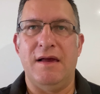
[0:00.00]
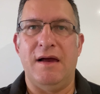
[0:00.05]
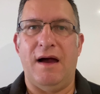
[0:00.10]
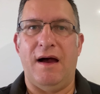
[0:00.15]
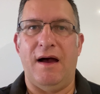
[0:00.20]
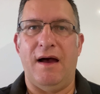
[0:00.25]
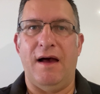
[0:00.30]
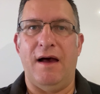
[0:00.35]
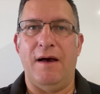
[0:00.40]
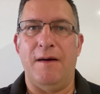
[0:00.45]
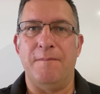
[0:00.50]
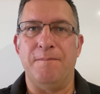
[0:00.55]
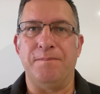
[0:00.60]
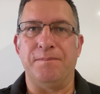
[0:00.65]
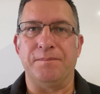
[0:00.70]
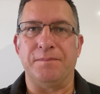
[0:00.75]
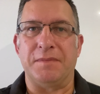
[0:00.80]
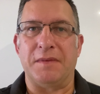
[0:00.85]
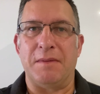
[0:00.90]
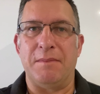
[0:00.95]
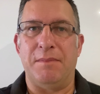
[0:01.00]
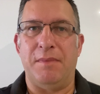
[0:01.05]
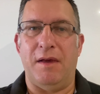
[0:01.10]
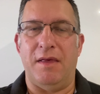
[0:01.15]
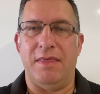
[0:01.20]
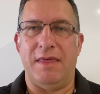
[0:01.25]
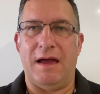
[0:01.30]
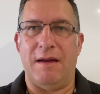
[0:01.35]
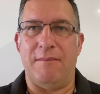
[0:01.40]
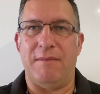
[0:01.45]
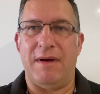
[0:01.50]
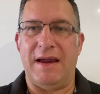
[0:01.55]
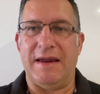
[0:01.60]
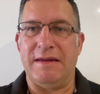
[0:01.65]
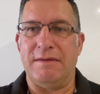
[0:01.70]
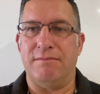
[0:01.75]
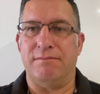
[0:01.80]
But that may